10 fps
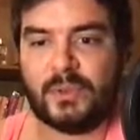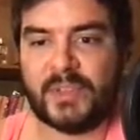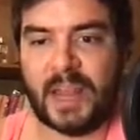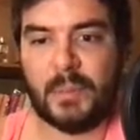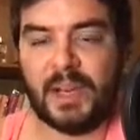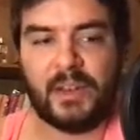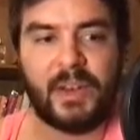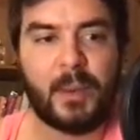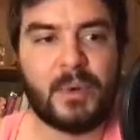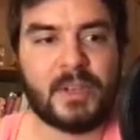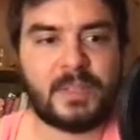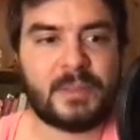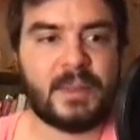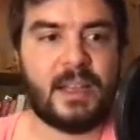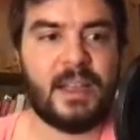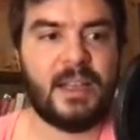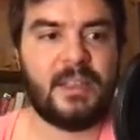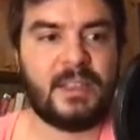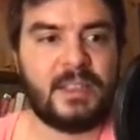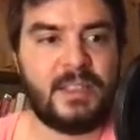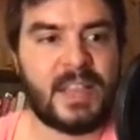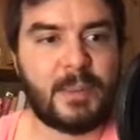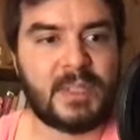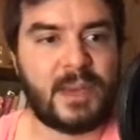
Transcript: 10 million numbers and these numbers are,